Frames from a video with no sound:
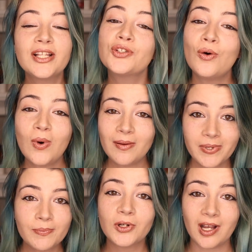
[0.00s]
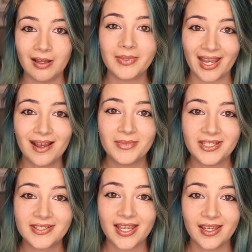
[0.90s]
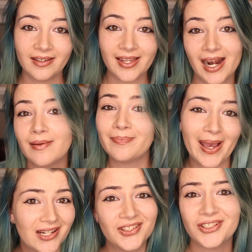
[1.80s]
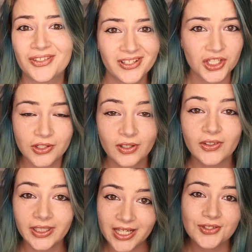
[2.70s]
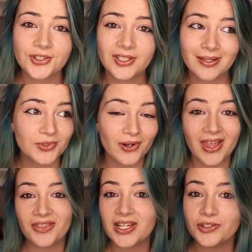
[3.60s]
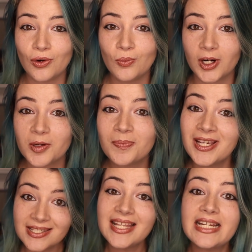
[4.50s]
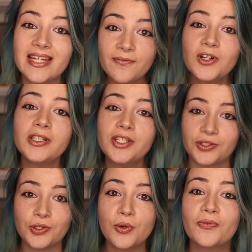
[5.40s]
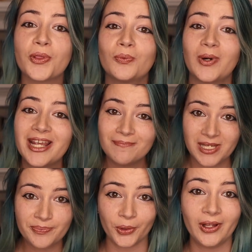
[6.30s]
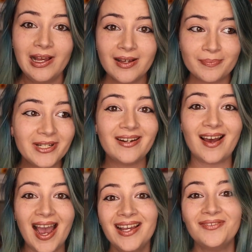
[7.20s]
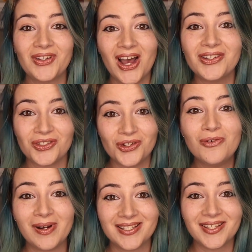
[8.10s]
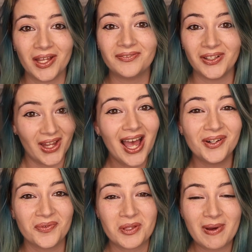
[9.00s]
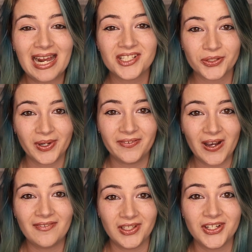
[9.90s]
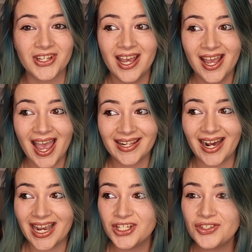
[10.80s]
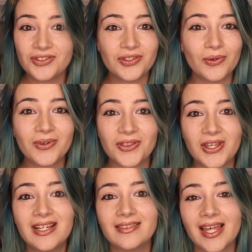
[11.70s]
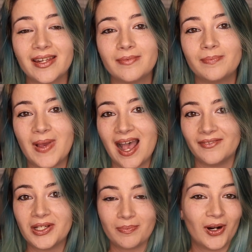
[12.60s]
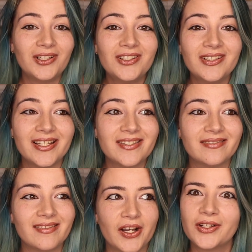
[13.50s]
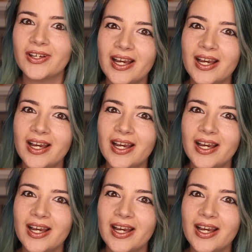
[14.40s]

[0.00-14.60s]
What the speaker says: I don't want people coming at me saying that I'm bashing traditional relationships or that they don't work, because they definitely do for the right people. But I have gotten to know myself a lot over the past 25 years, and I just don't think that having a partner is a good